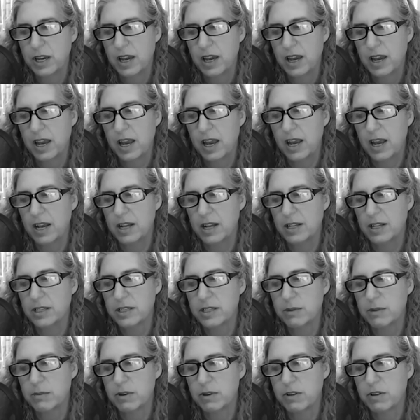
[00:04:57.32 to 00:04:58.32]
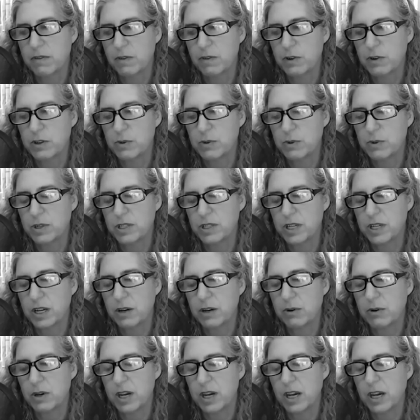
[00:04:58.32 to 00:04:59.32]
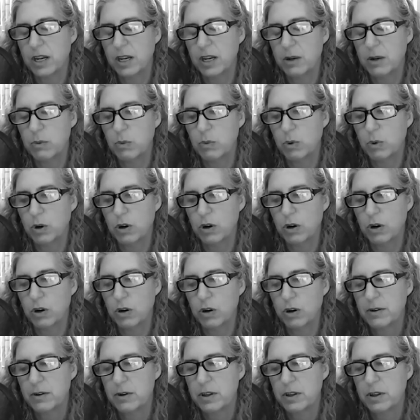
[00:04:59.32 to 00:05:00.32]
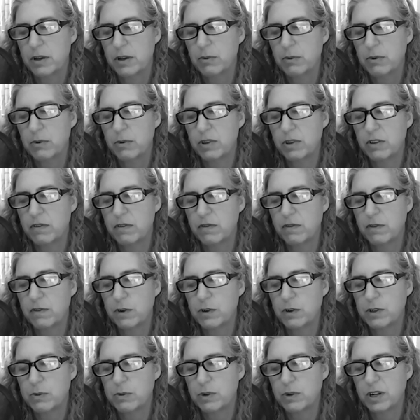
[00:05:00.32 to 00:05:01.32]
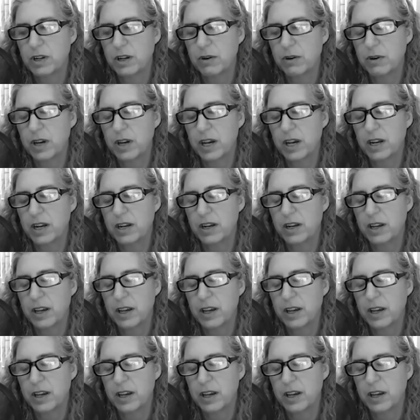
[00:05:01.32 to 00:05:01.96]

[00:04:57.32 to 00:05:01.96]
And some of the first ones I created were, I think what was the first one I created?